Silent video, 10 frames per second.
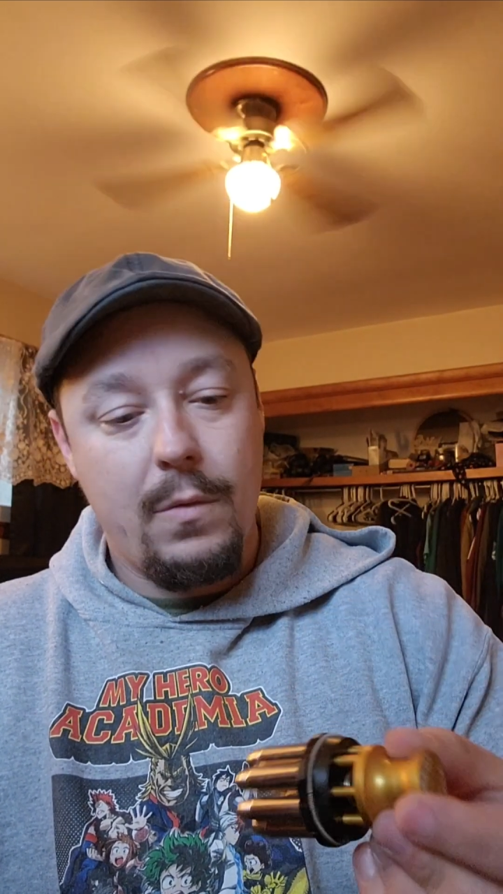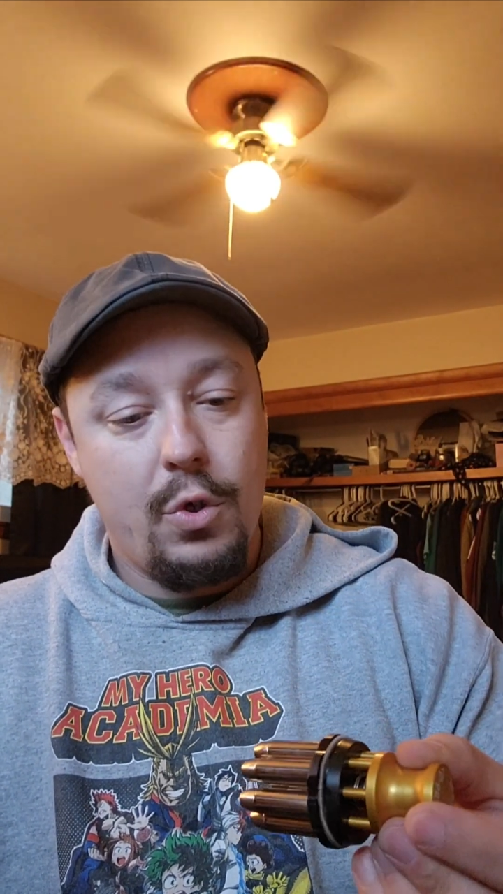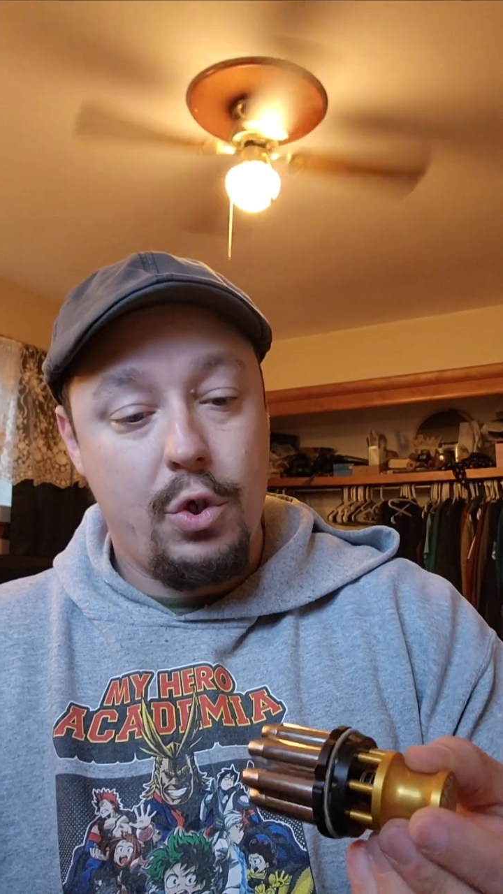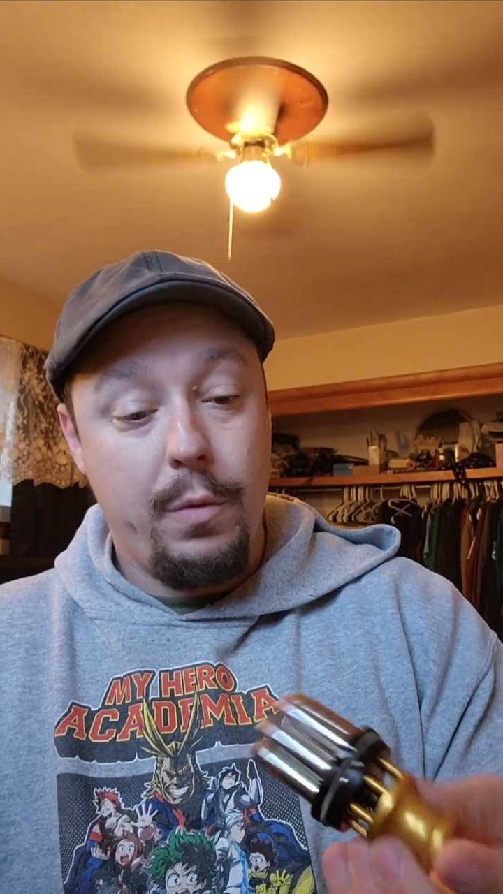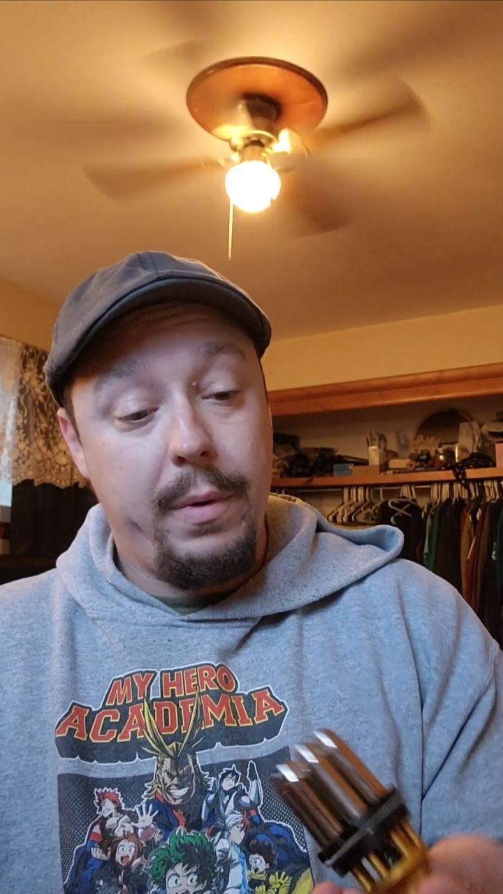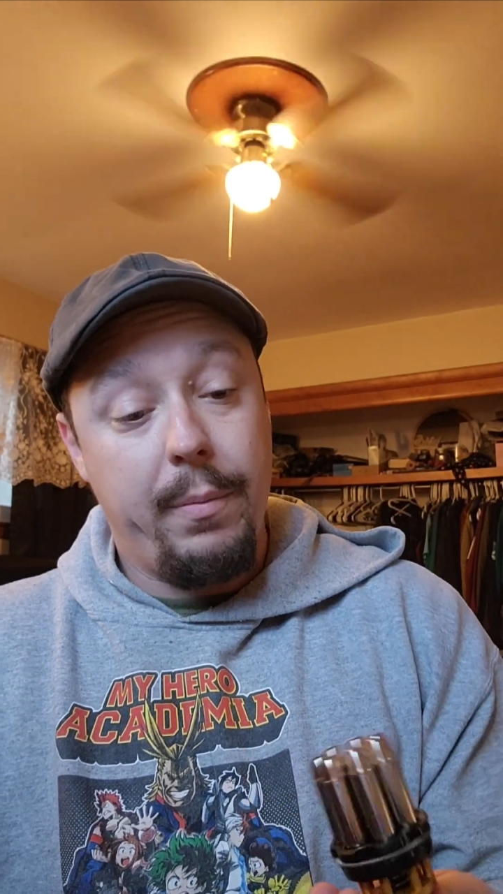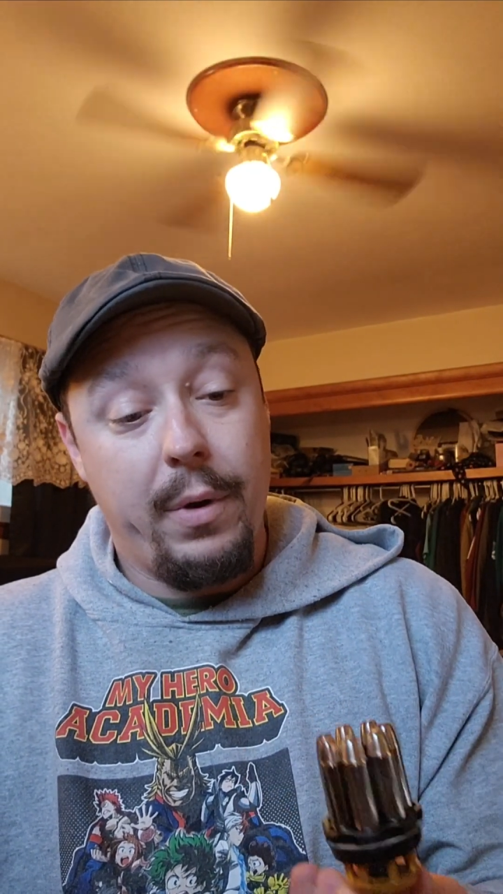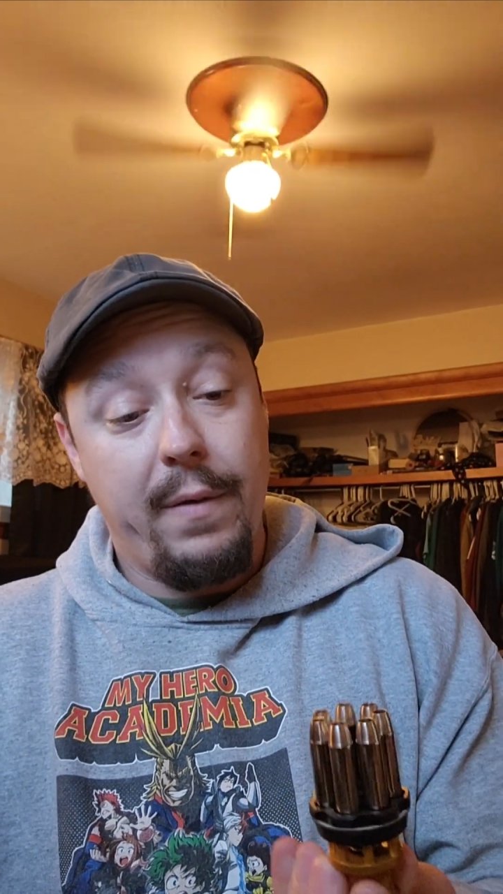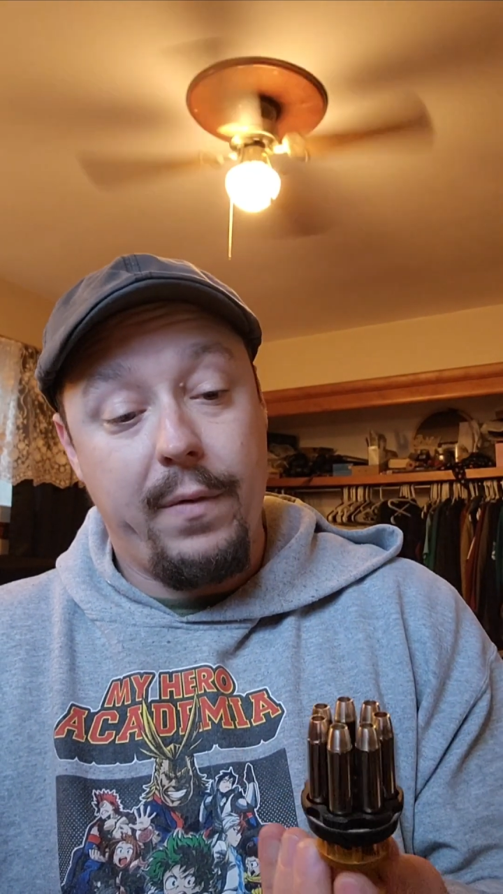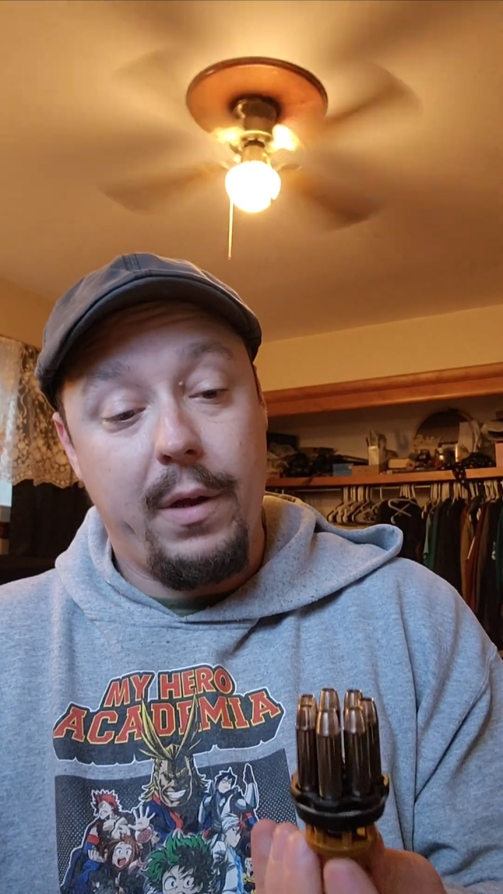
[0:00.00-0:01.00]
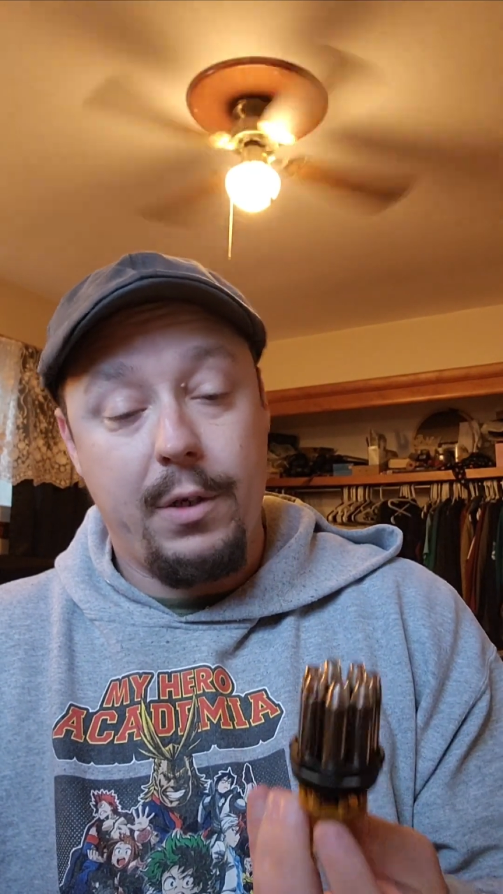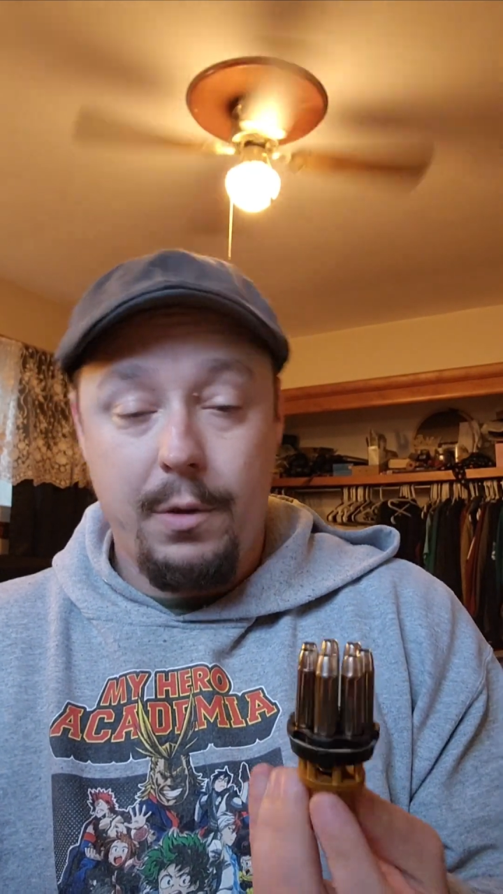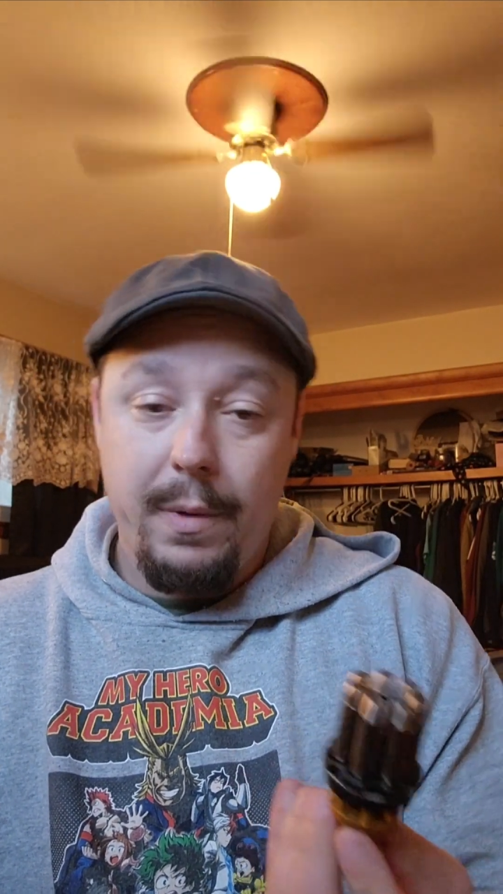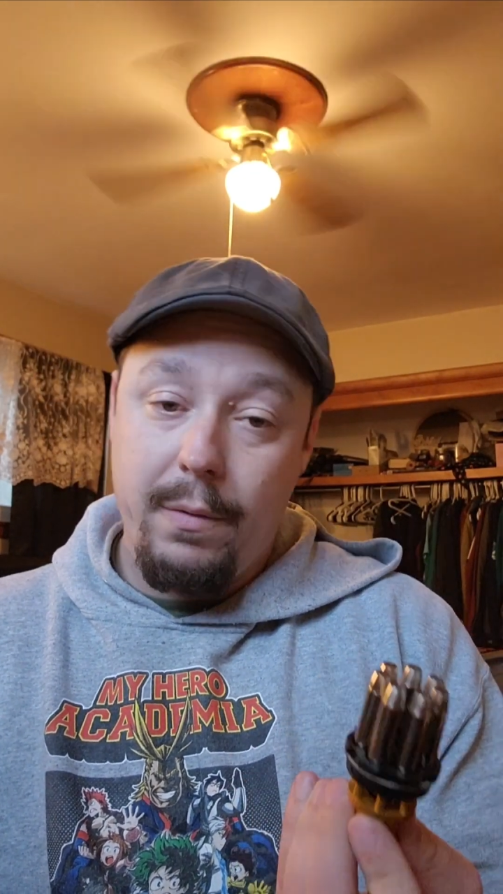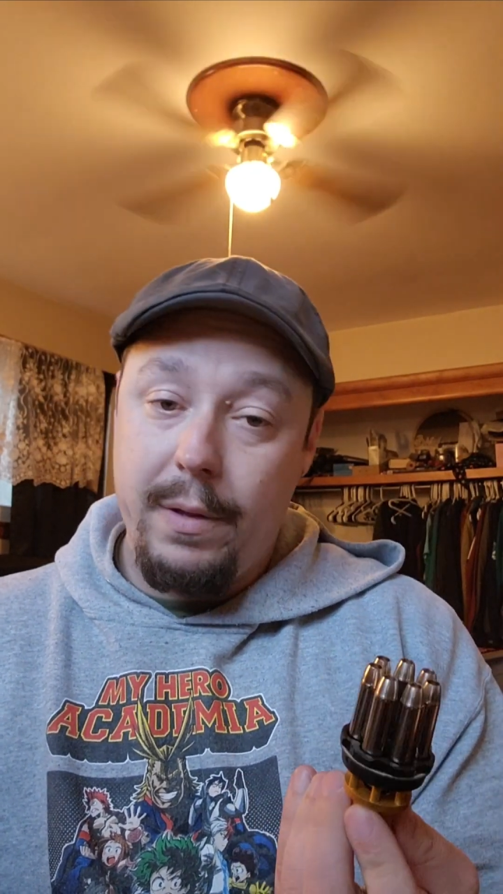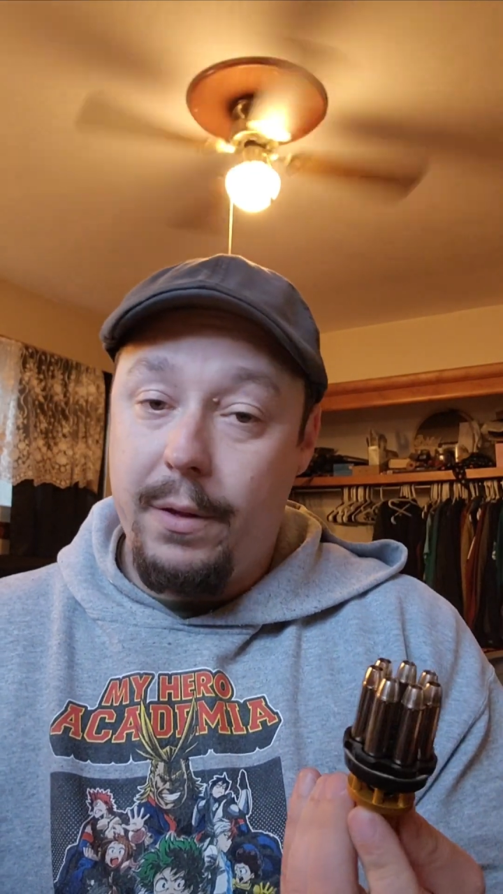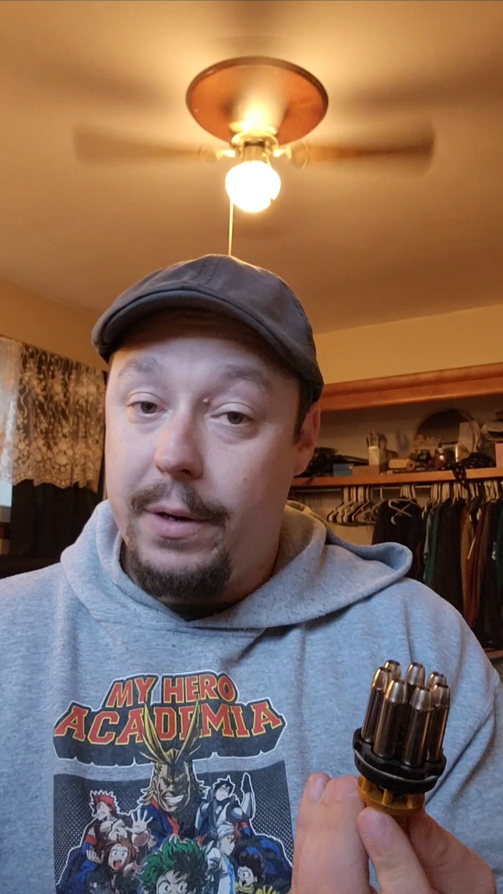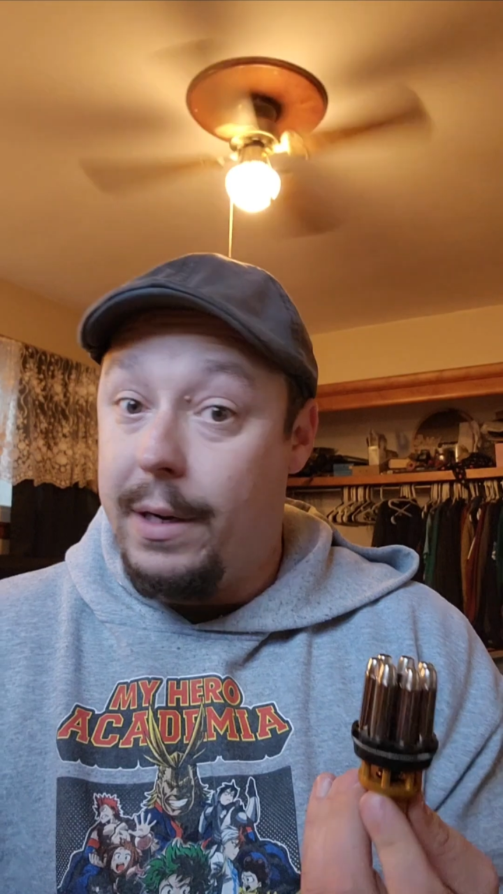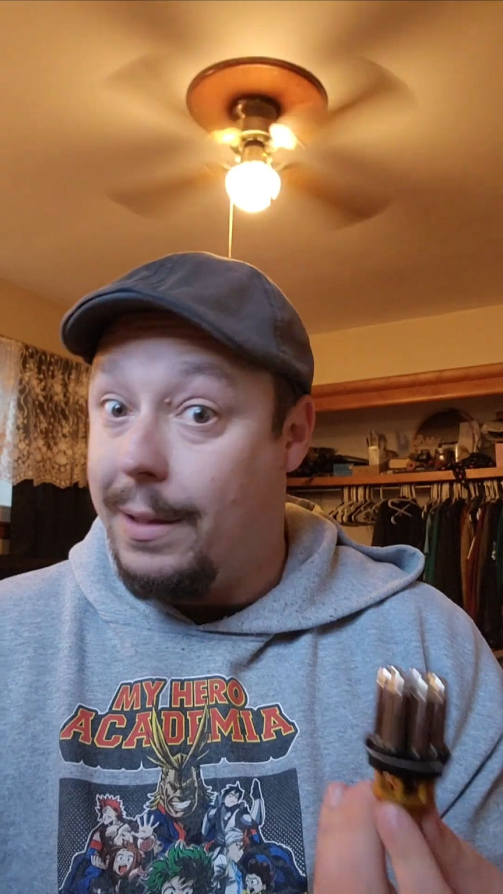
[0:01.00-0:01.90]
Should be pretty fun. Should make reloading a